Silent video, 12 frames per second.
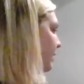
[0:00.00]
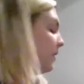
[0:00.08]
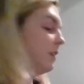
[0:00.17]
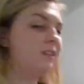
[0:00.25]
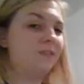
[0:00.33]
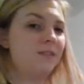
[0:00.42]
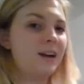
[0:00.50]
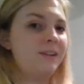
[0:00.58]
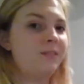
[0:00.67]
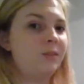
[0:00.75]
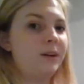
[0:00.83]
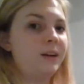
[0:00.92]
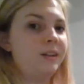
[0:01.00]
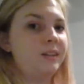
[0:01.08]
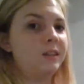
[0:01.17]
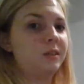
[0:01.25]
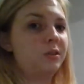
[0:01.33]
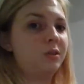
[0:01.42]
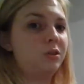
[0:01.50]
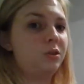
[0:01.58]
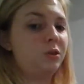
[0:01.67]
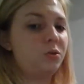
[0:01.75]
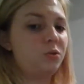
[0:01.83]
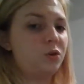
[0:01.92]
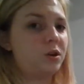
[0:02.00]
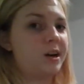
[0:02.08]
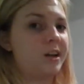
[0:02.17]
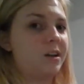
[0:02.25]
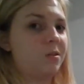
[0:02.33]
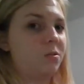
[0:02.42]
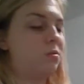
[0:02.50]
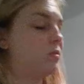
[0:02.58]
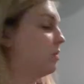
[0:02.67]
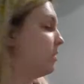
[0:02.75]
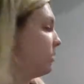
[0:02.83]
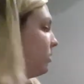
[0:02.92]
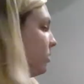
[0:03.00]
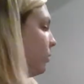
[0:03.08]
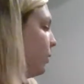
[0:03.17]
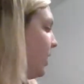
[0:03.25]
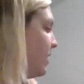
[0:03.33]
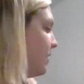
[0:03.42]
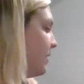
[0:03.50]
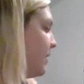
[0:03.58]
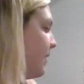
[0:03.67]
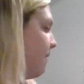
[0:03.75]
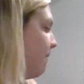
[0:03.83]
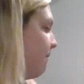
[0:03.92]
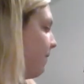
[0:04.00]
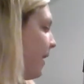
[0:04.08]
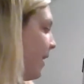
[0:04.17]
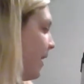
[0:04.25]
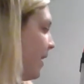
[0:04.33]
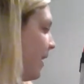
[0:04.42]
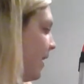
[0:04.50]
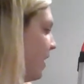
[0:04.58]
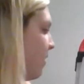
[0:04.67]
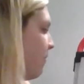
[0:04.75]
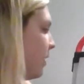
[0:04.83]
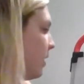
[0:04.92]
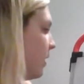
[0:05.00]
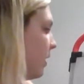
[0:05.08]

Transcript: there's 5 squares and there's 2 triangles. So we can say 5